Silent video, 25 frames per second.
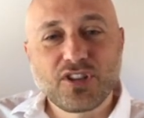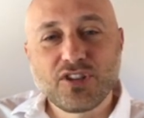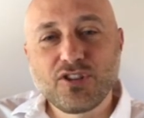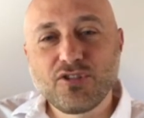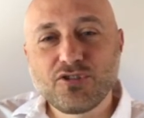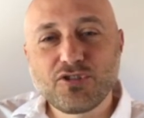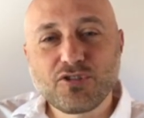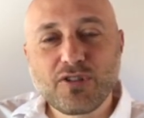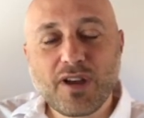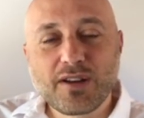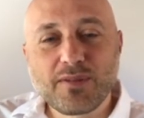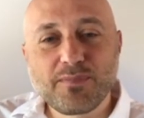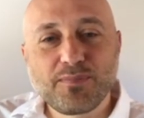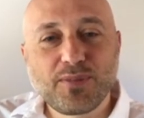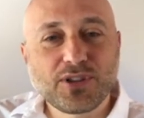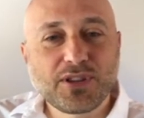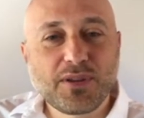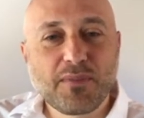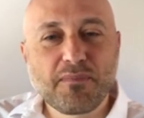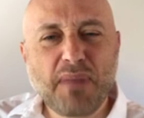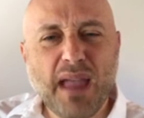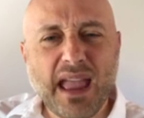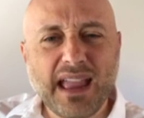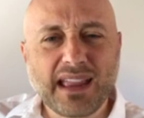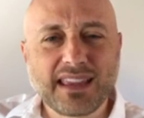try to put them
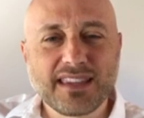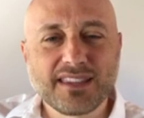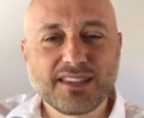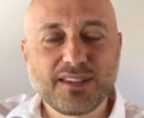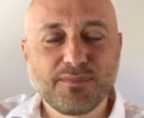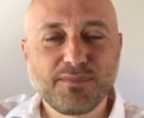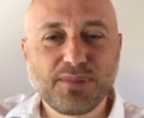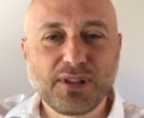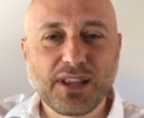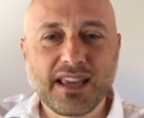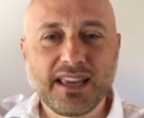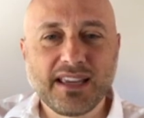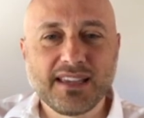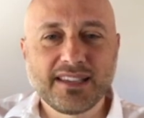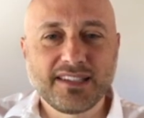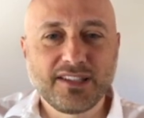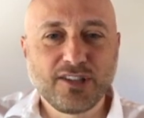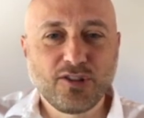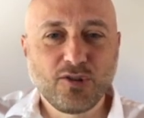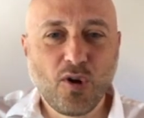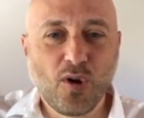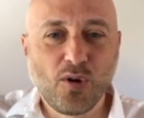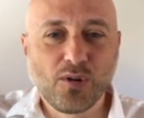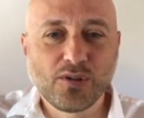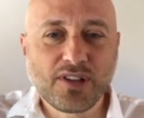back into place, and
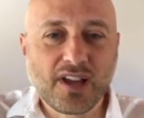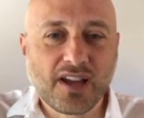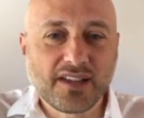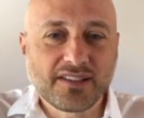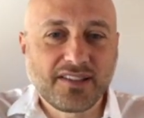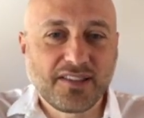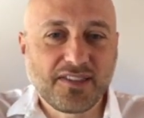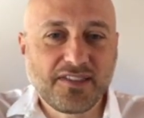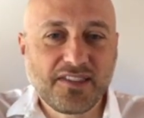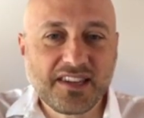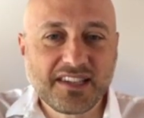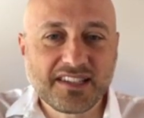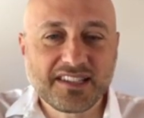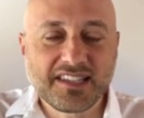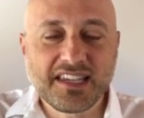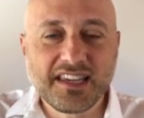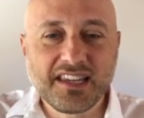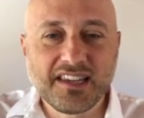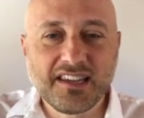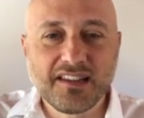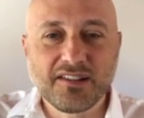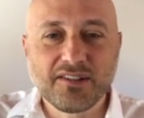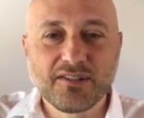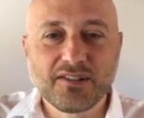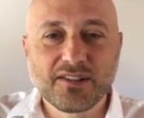you hold on to things
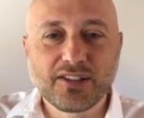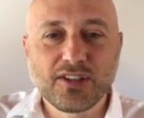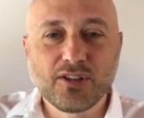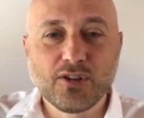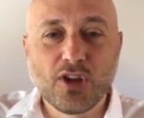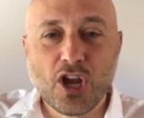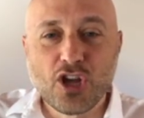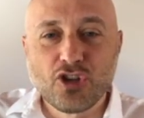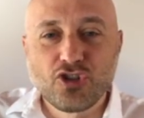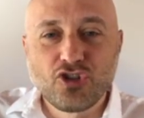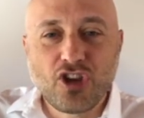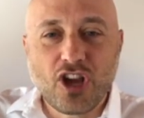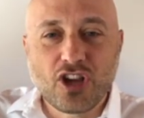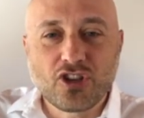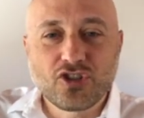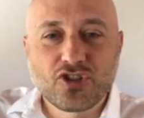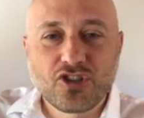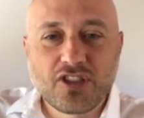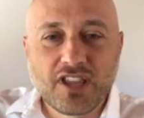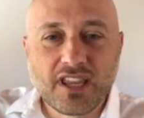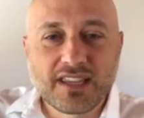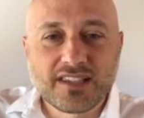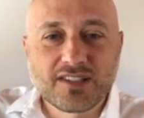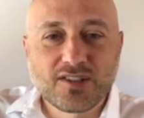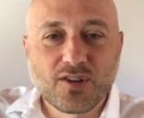here, and you judge
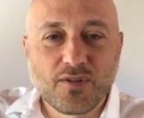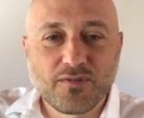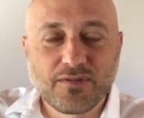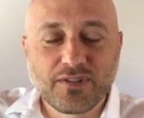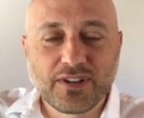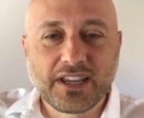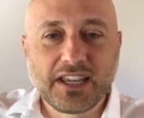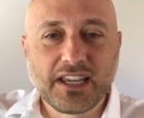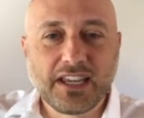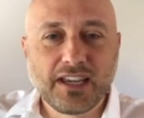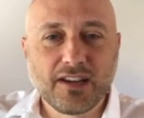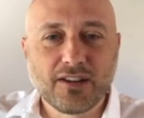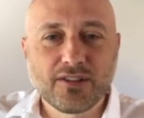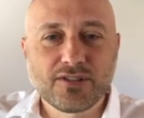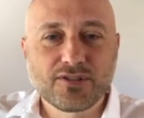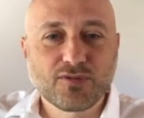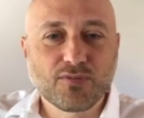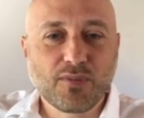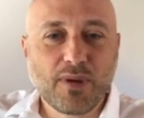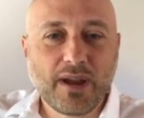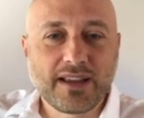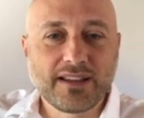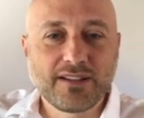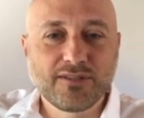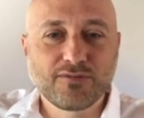things over here as
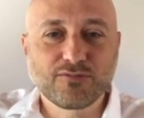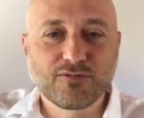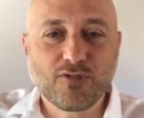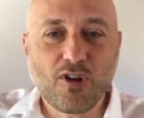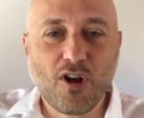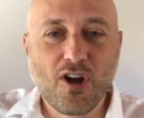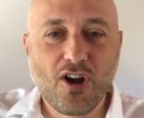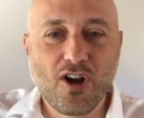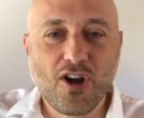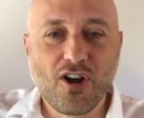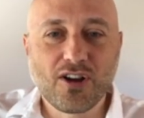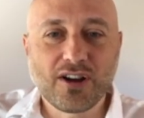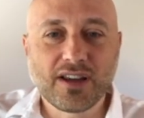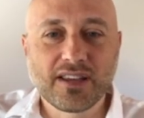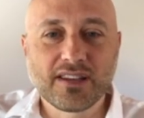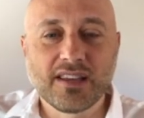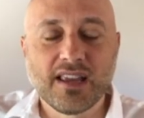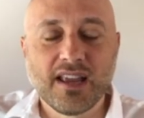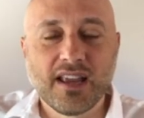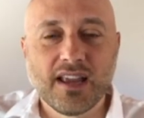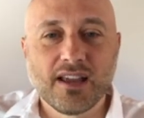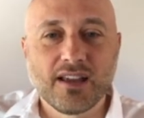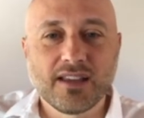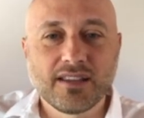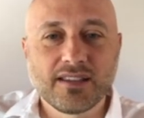right and wrong, and
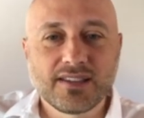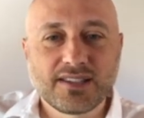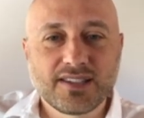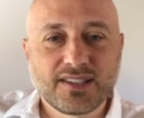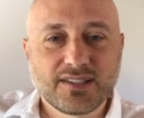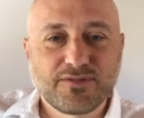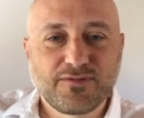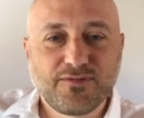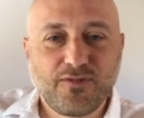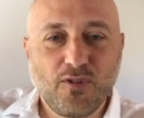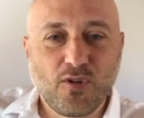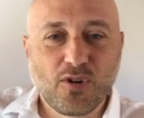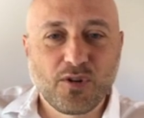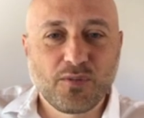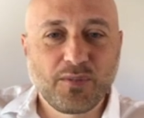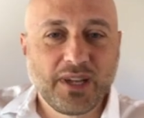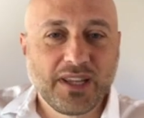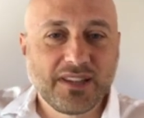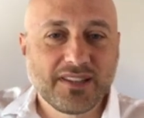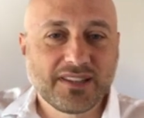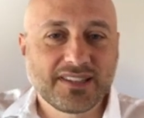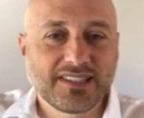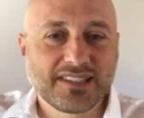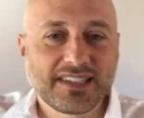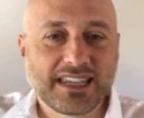this is for me,
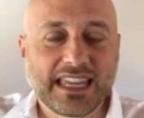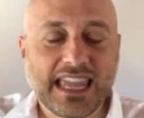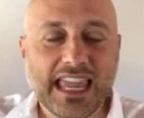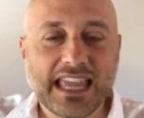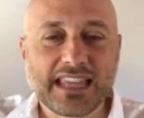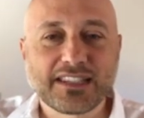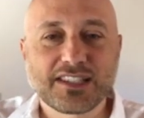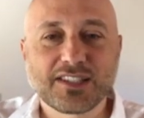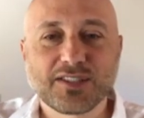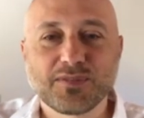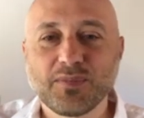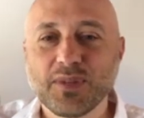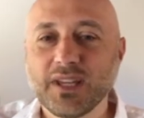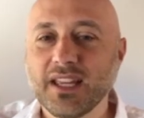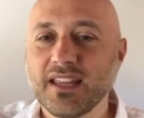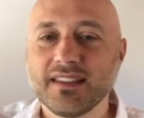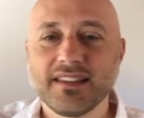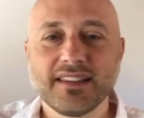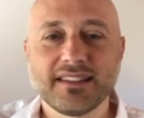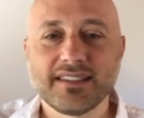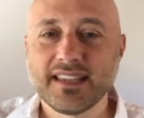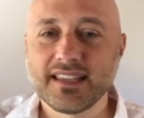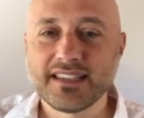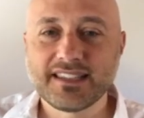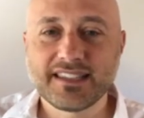this is against me, and
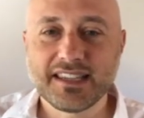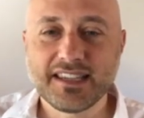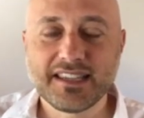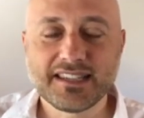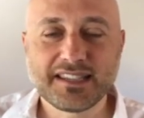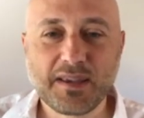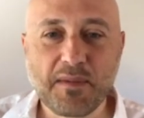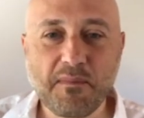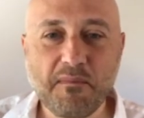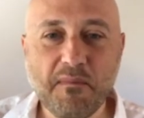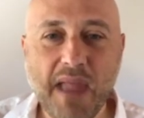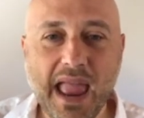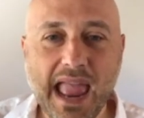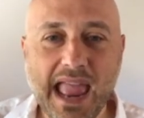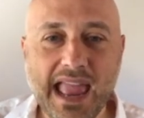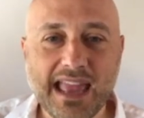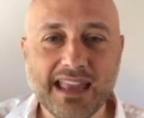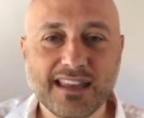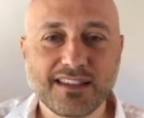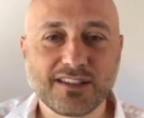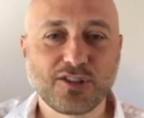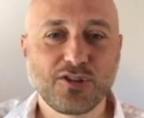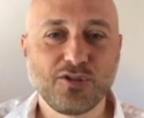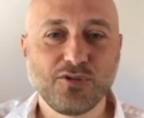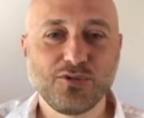it's a
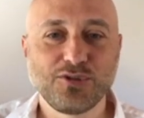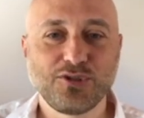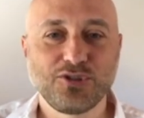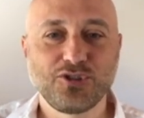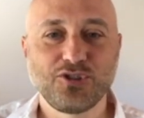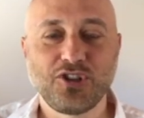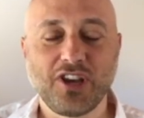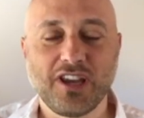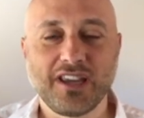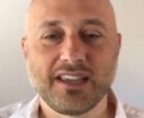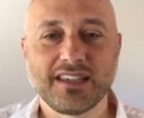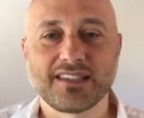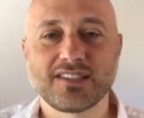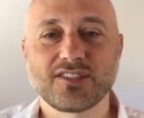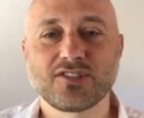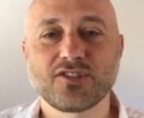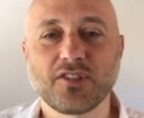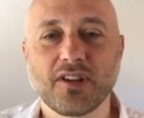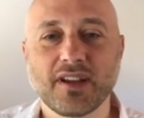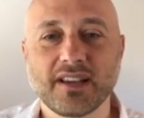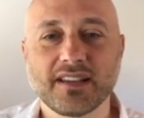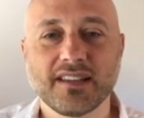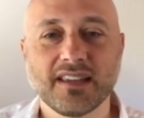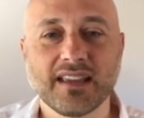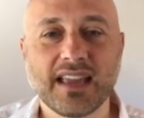mad goose chase
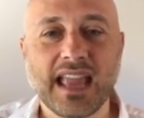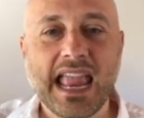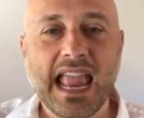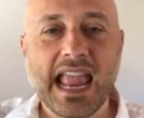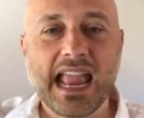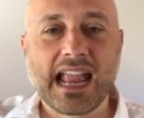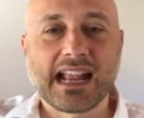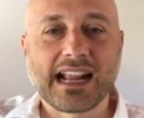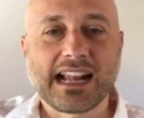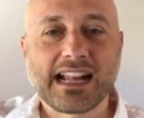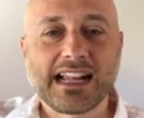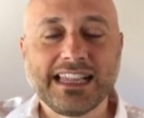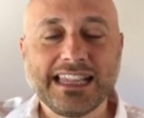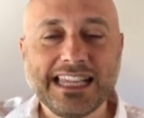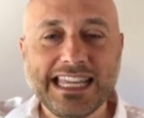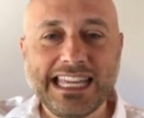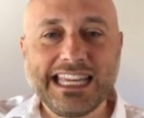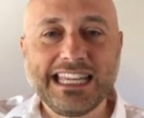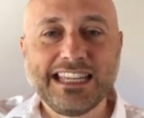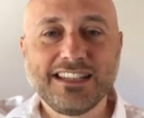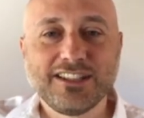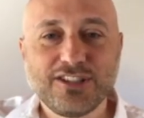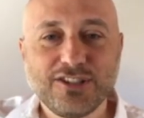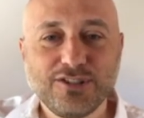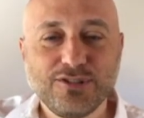trying to
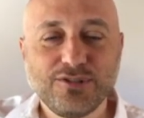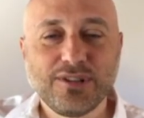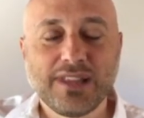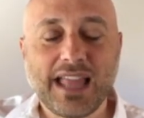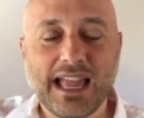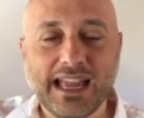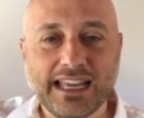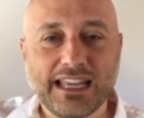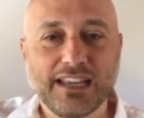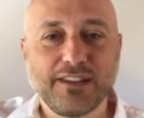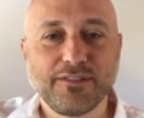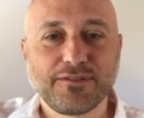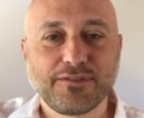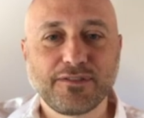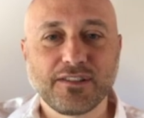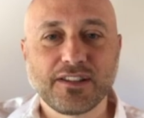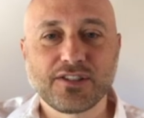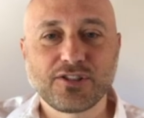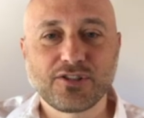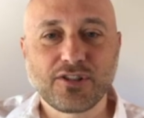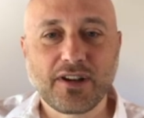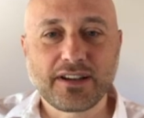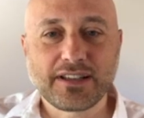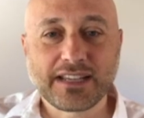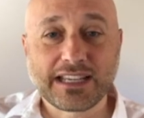cling to life and
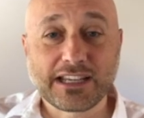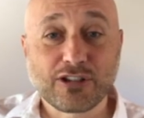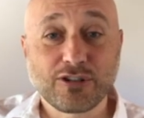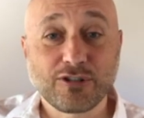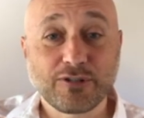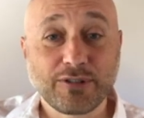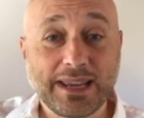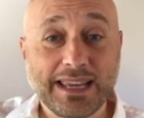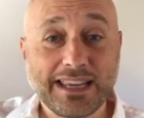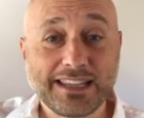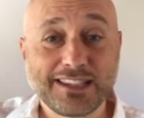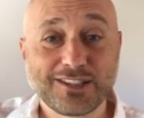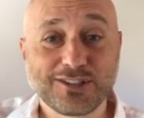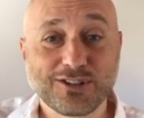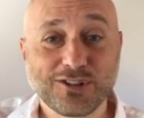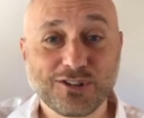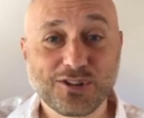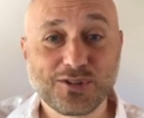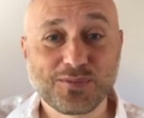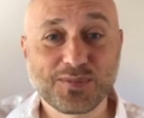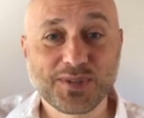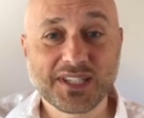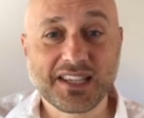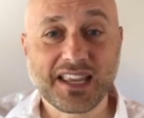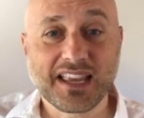trying to create
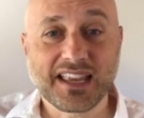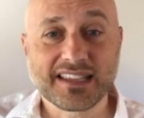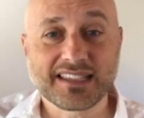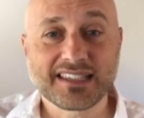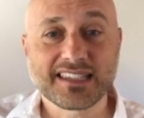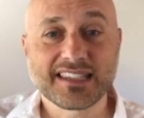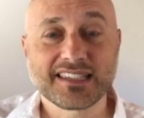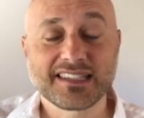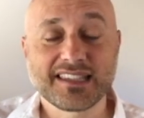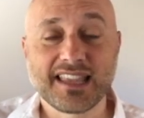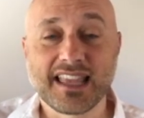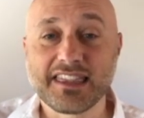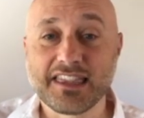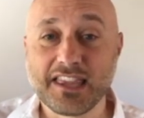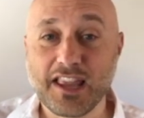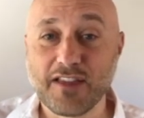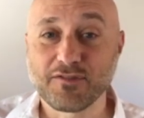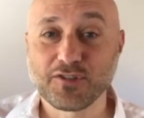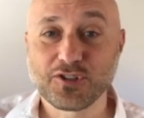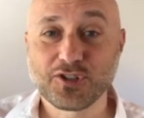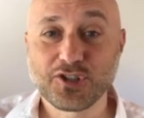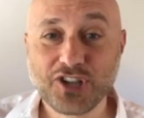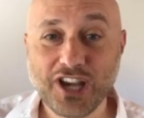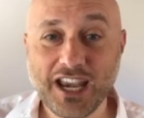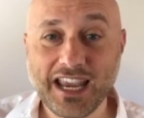circumstances that
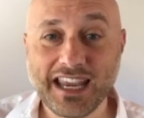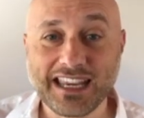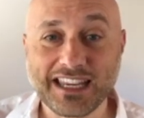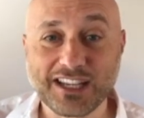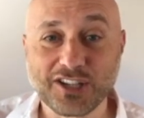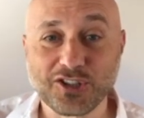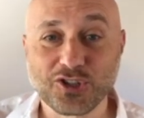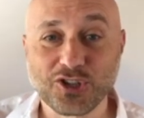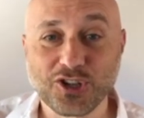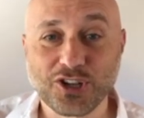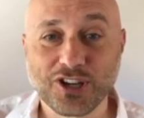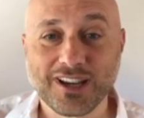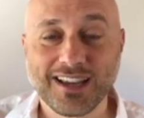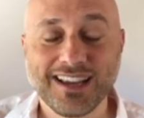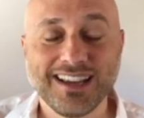never change.